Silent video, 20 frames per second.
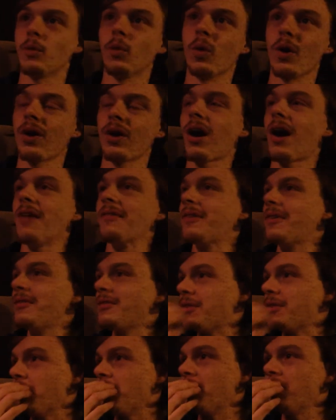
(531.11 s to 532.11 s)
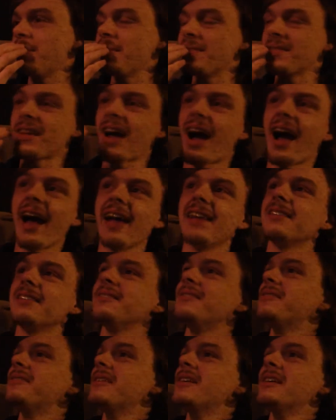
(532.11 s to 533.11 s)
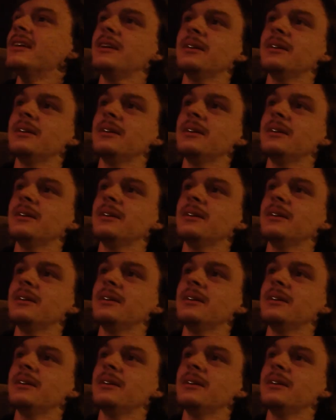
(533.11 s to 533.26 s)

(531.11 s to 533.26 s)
to work off of, so they're just kind of